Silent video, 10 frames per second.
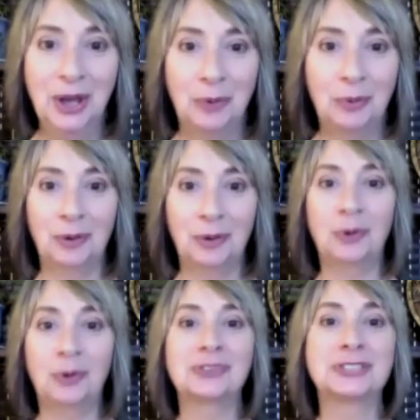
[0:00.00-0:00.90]

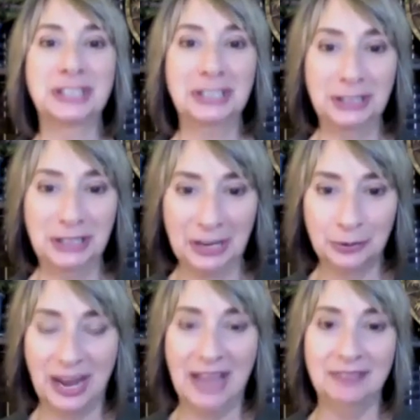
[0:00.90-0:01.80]
we're still
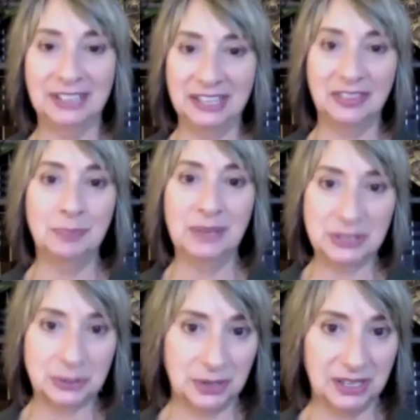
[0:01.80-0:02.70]
unraveling the
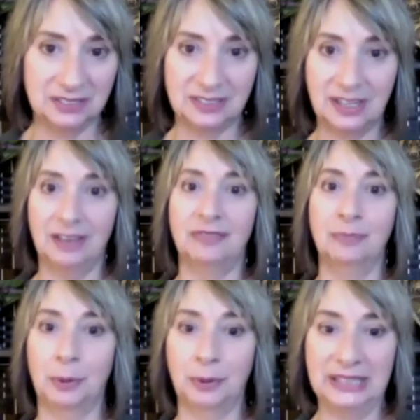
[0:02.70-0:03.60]
mysteries of
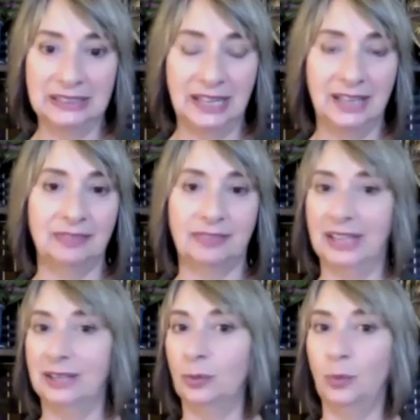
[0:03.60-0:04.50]
marine life
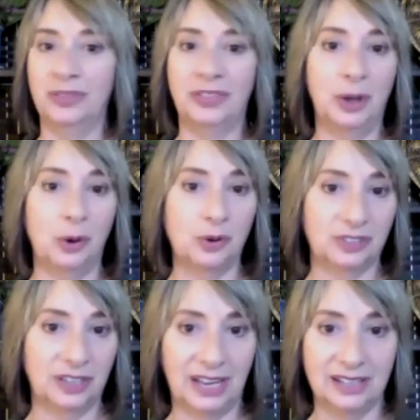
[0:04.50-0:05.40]
and what the
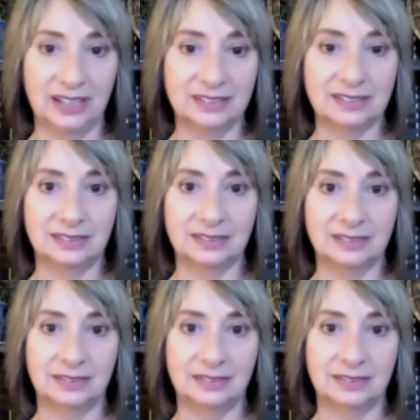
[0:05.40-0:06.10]
ocean has